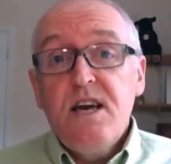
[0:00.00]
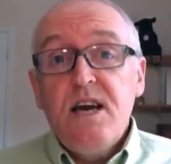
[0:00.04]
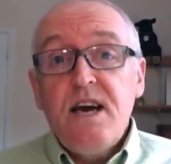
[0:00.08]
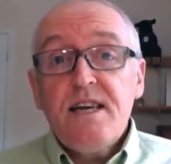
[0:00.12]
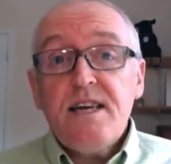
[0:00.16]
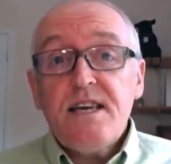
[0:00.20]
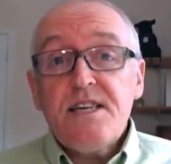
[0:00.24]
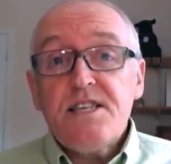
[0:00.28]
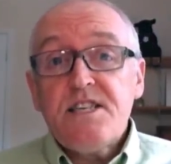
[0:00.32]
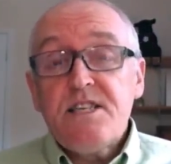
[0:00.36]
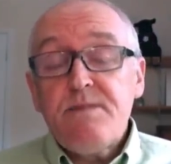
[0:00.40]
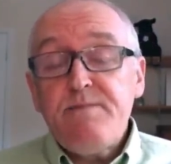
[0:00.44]

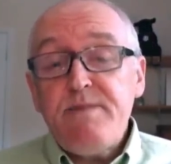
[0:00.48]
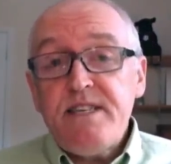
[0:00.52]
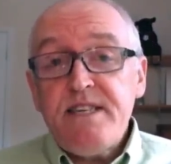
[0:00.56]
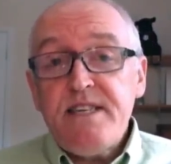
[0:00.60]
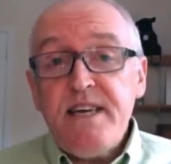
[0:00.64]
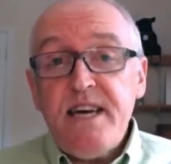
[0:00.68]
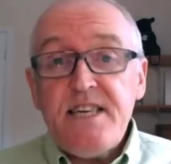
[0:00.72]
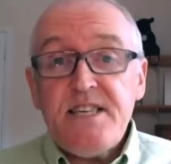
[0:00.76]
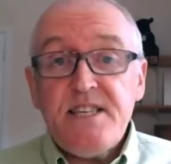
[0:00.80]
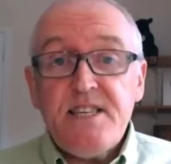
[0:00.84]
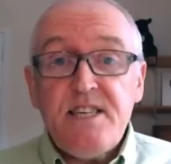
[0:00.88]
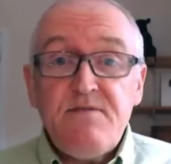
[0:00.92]
It has to be
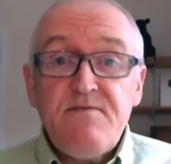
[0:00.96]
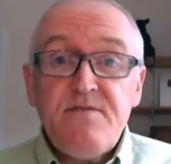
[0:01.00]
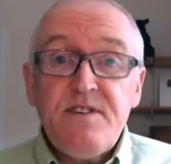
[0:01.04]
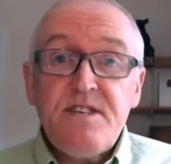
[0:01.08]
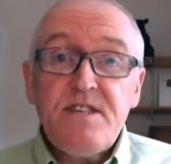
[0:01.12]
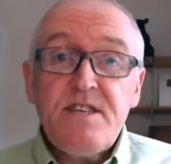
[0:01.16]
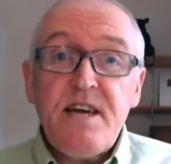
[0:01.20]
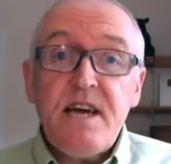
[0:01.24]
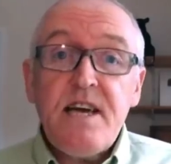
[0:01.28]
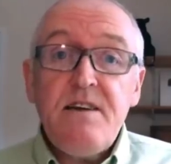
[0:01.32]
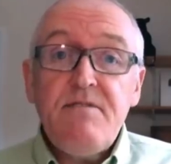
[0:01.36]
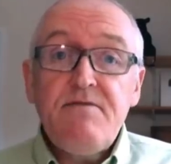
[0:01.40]
tested for
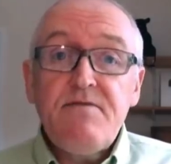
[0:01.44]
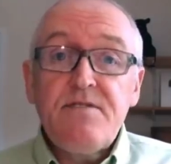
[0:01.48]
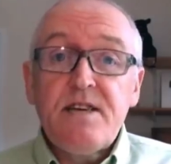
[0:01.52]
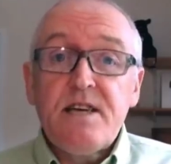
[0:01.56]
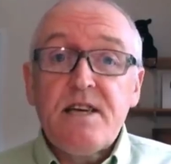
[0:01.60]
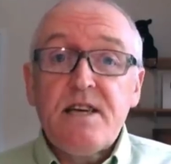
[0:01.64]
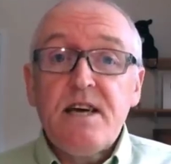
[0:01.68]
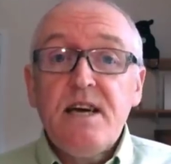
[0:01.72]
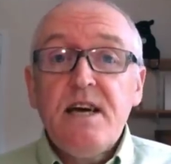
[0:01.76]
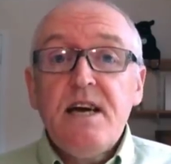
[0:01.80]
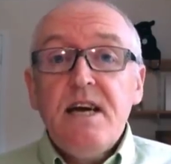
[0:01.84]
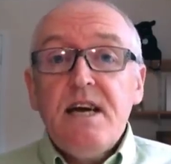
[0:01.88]

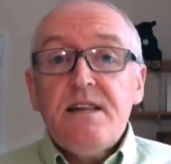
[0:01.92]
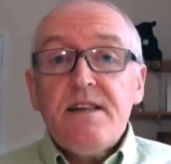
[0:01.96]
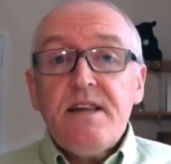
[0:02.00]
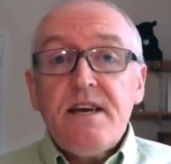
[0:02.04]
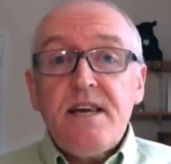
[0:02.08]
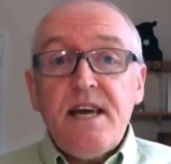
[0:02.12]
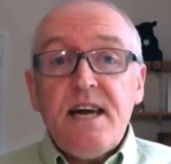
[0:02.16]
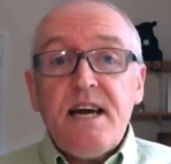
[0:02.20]
safety. Then